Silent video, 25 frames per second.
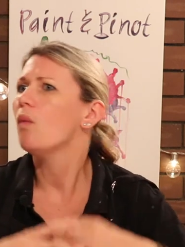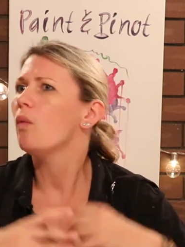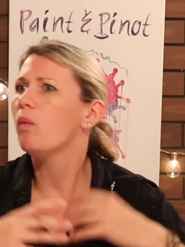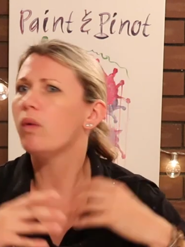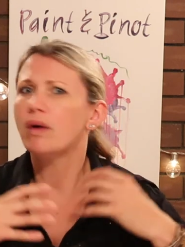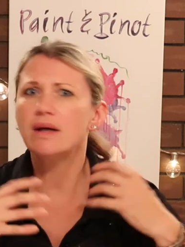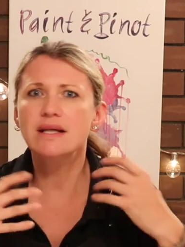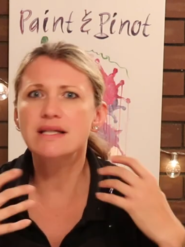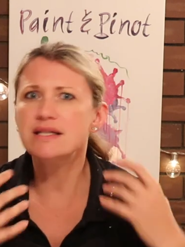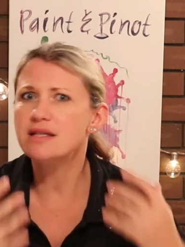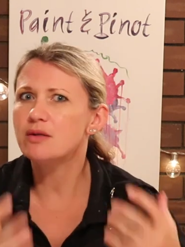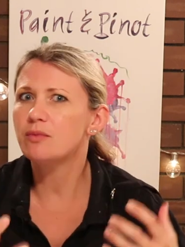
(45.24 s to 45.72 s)

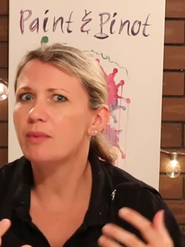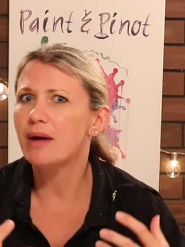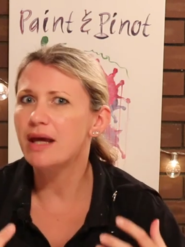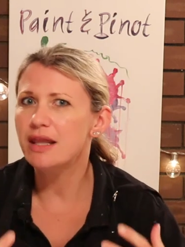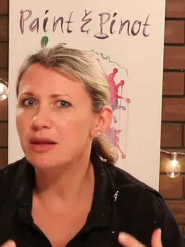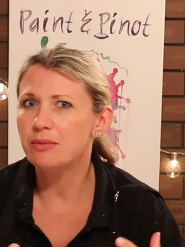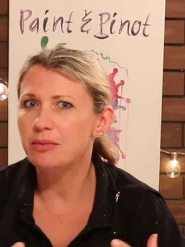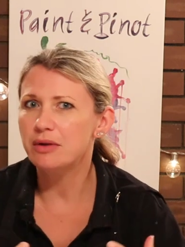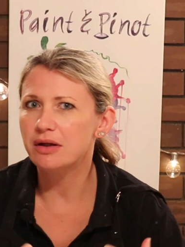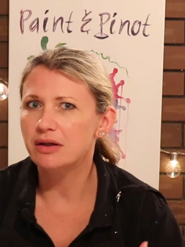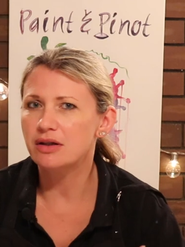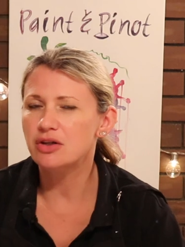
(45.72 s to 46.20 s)
What is the way
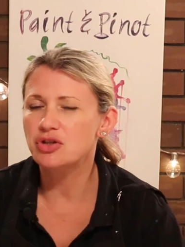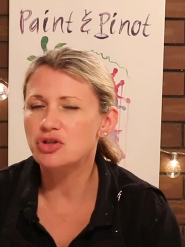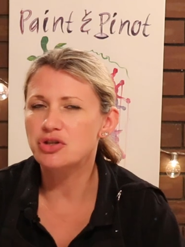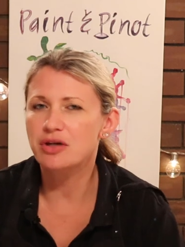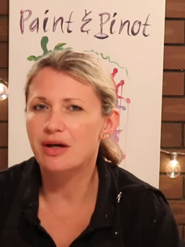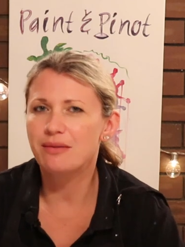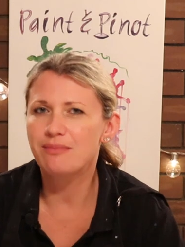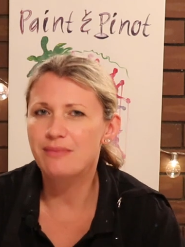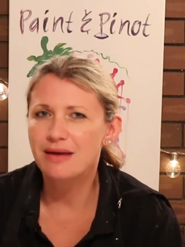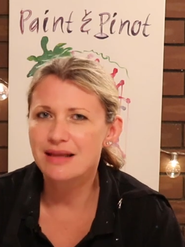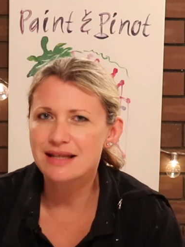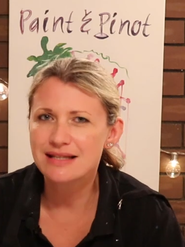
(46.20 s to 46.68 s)
that we're going to
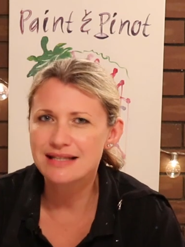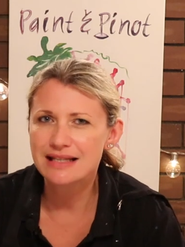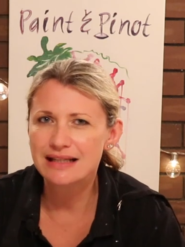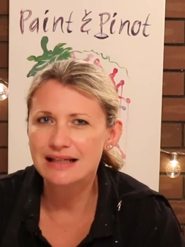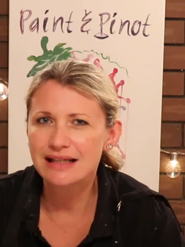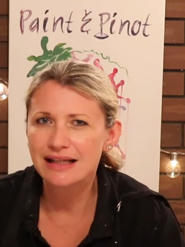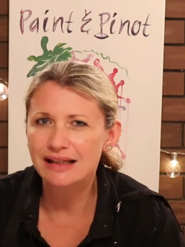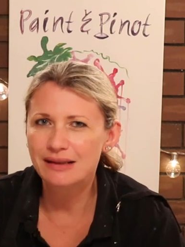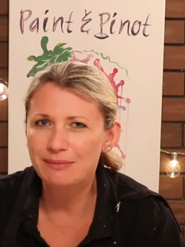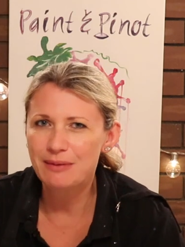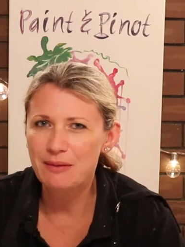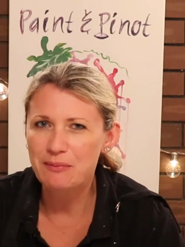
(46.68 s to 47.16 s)
try and make this a
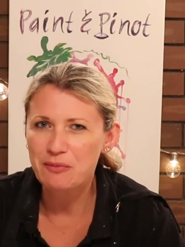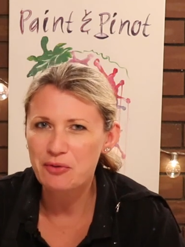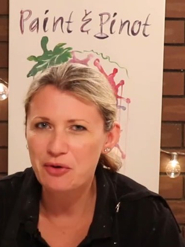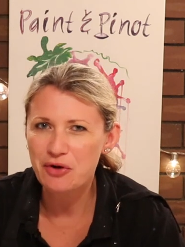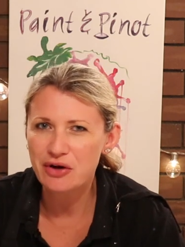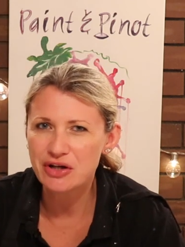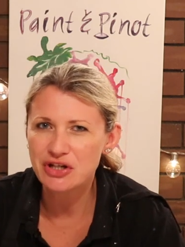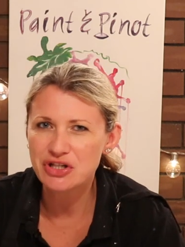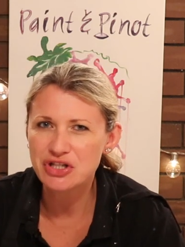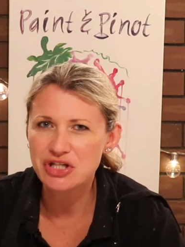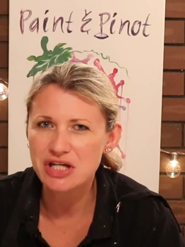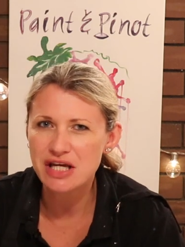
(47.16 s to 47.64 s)
little bit
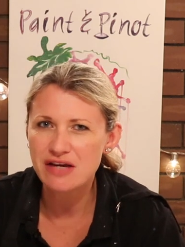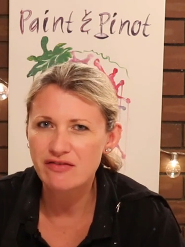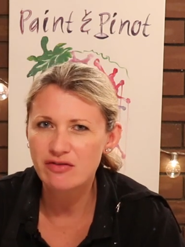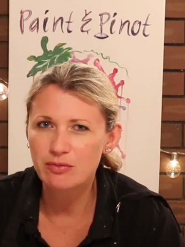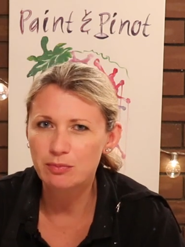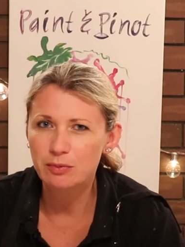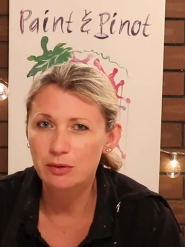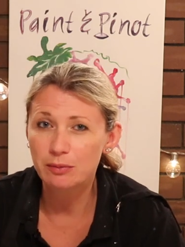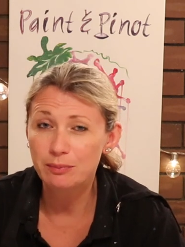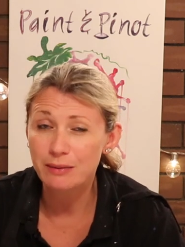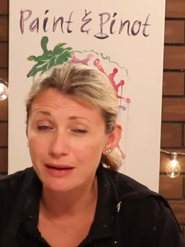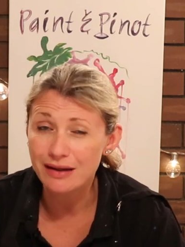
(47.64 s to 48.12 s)
more
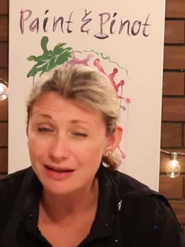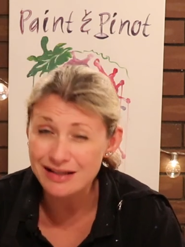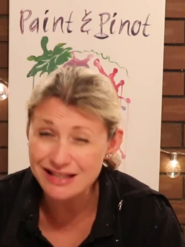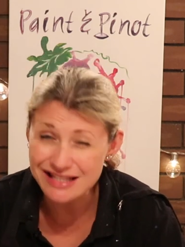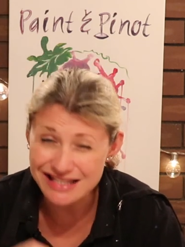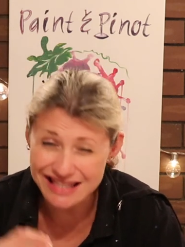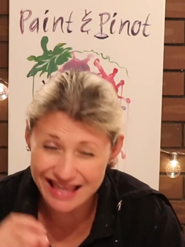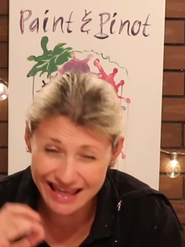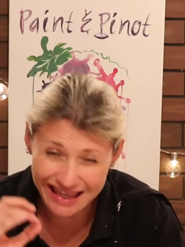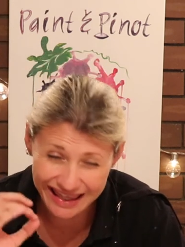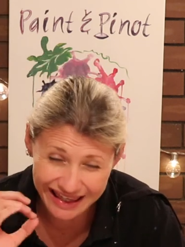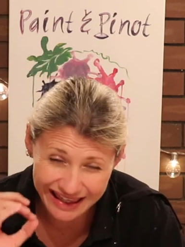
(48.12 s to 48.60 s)
achievable?
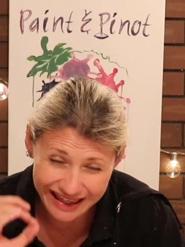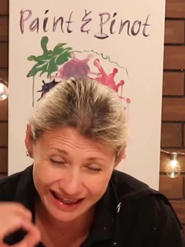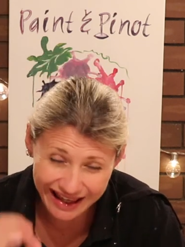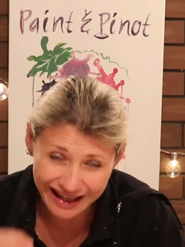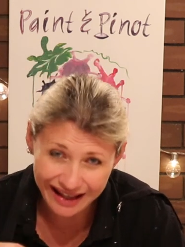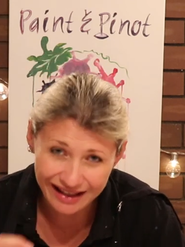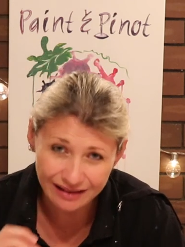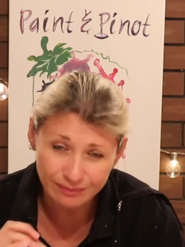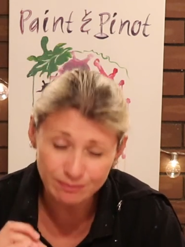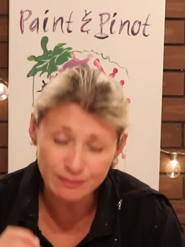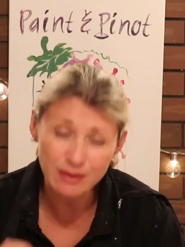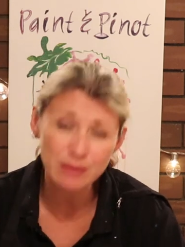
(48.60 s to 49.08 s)
Because they
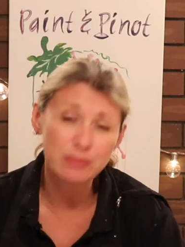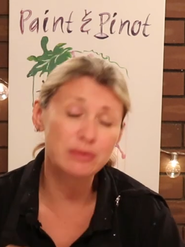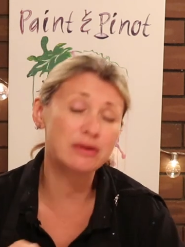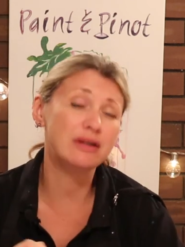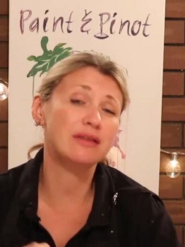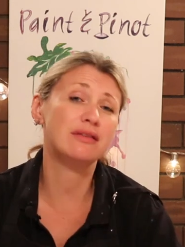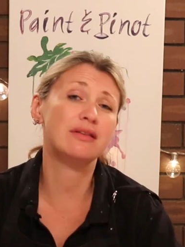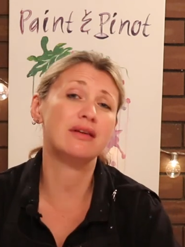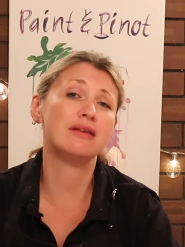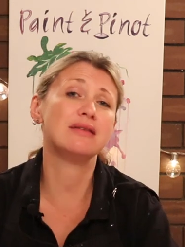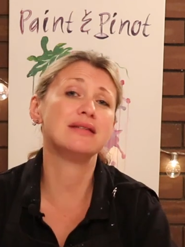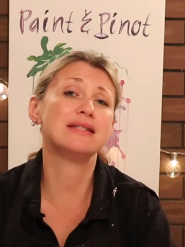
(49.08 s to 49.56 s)
can be one
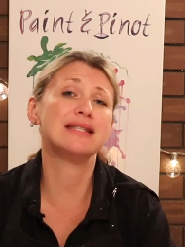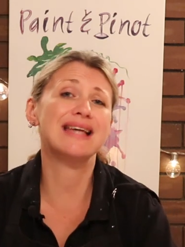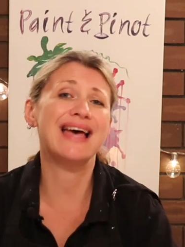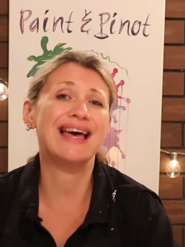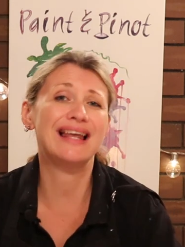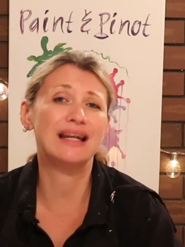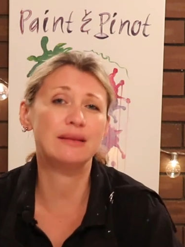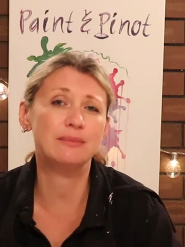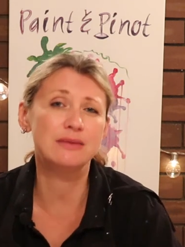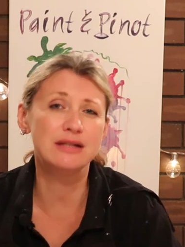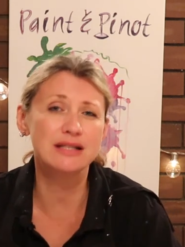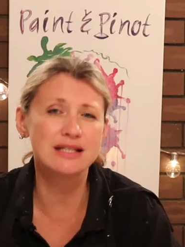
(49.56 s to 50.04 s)
of those
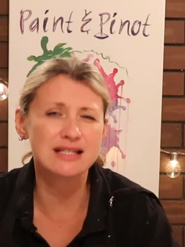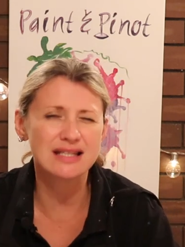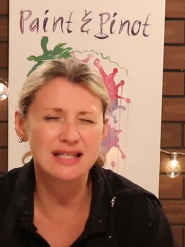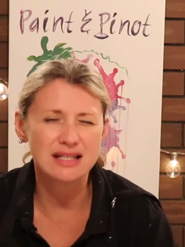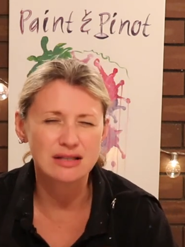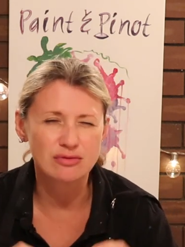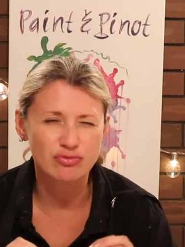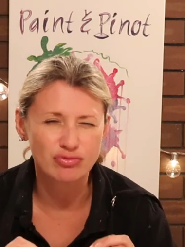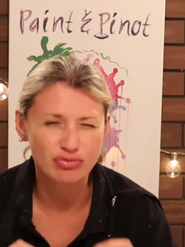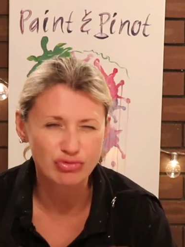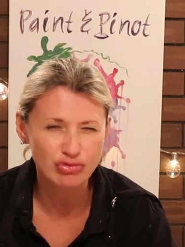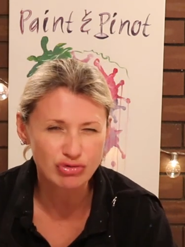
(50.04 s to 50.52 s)
elements
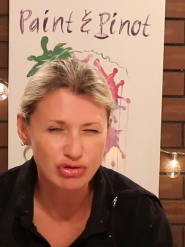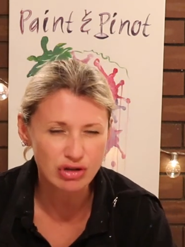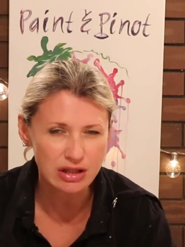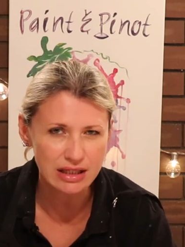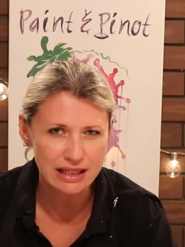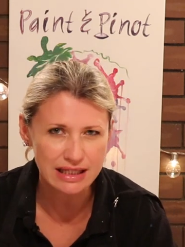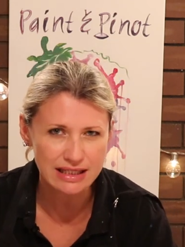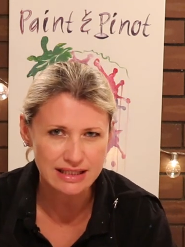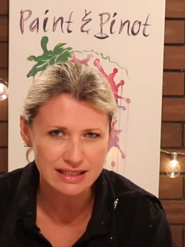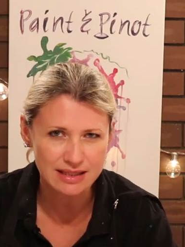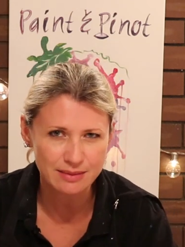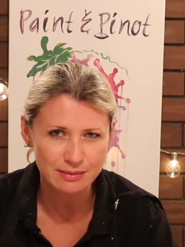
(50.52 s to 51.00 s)
that's
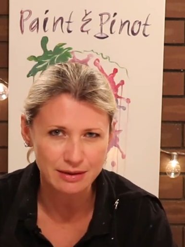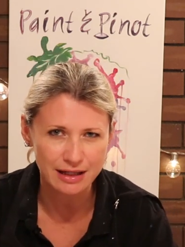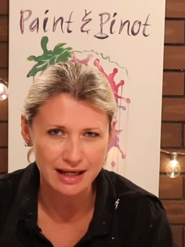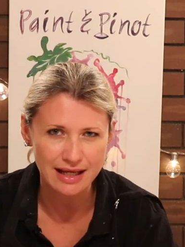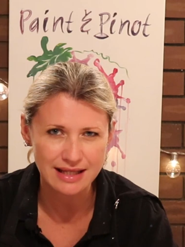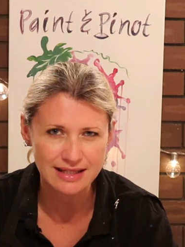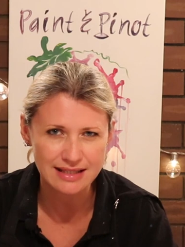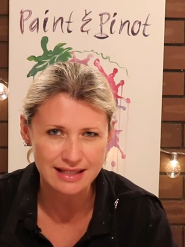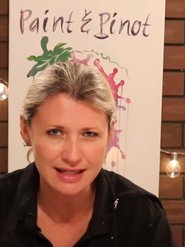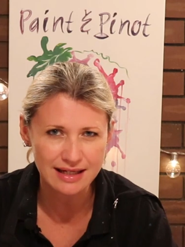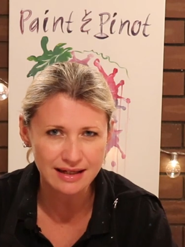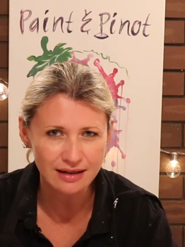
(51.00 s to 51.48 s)
really
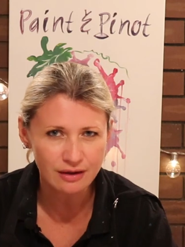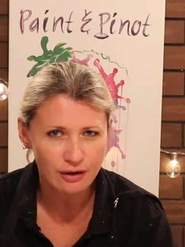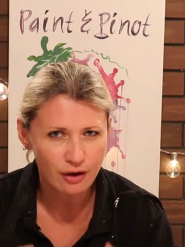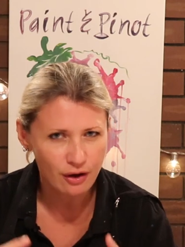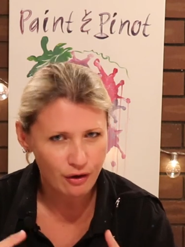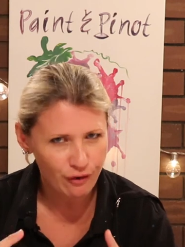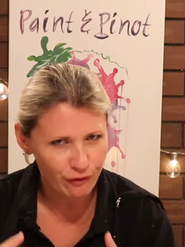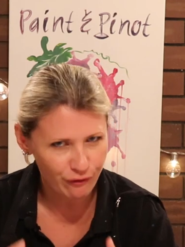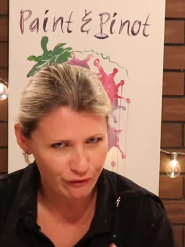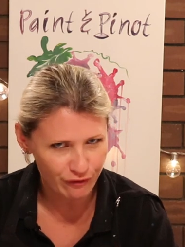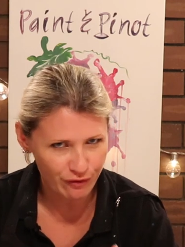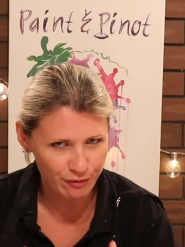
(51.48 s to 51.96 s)
intimidating
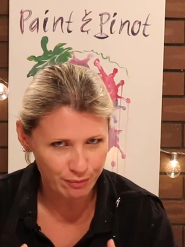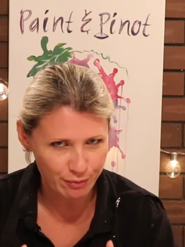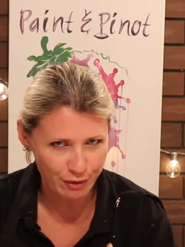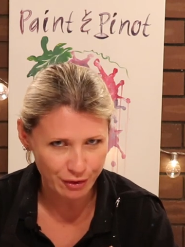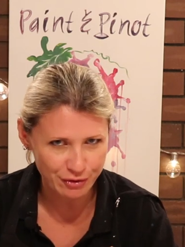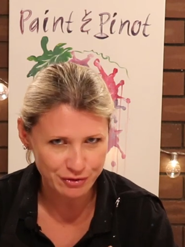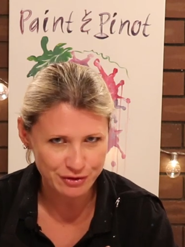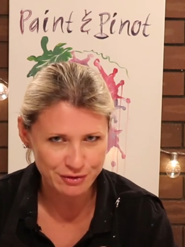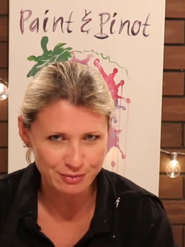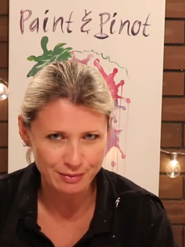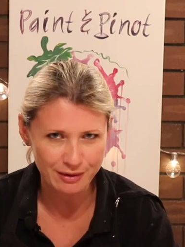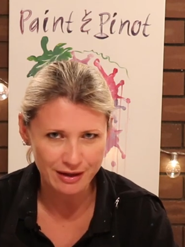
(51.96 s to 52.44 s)
for
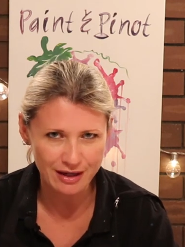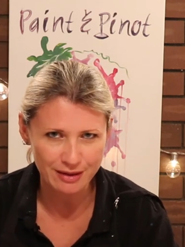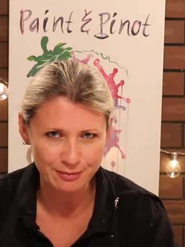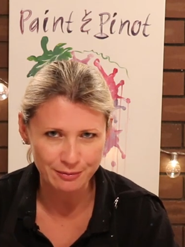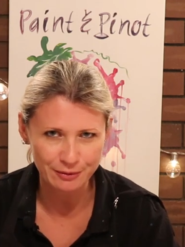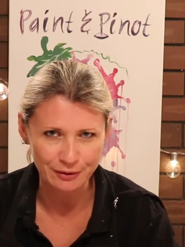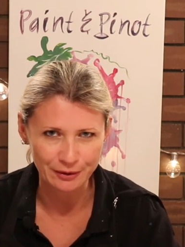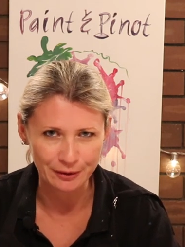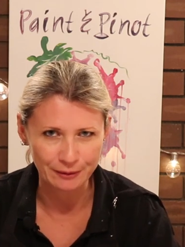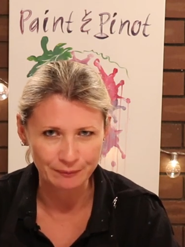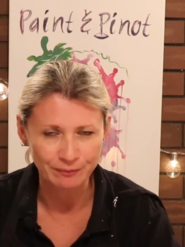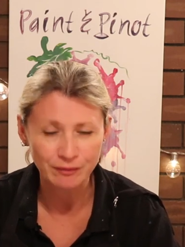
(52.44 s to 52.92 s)
most
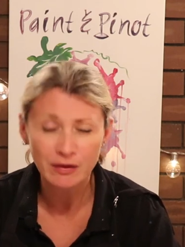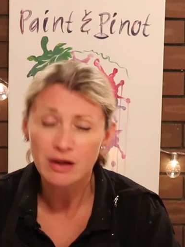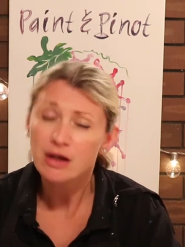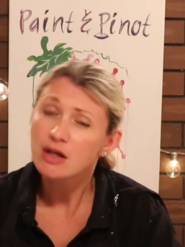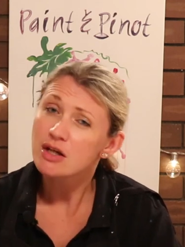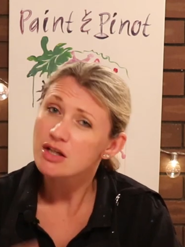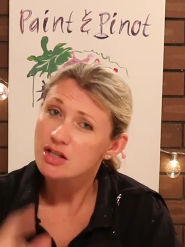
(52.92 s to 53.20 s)
people.